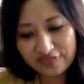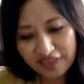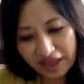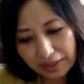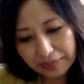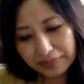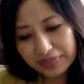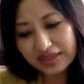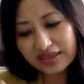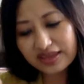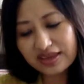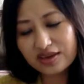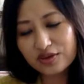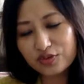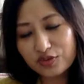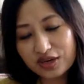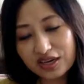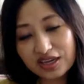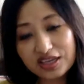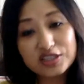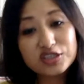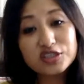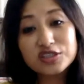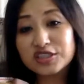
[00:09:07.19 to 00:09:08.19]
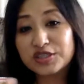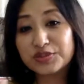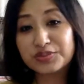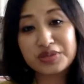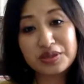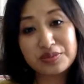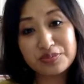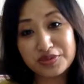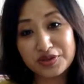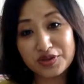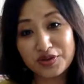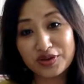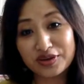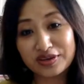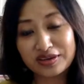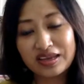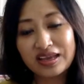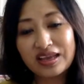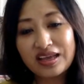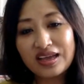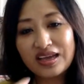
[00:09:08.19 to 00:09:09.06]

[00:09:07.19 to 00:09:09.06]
family and relationships and beyond.